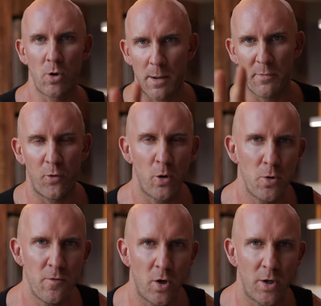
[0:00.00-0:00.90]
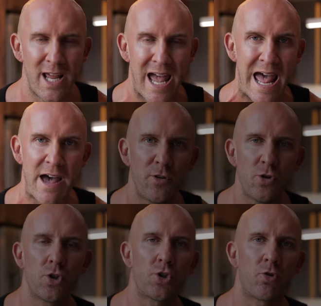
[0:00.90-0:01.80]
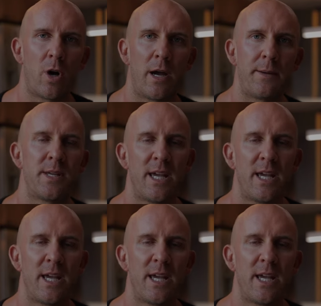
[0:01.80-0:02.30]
Hold up, before we move on, have you subscribed?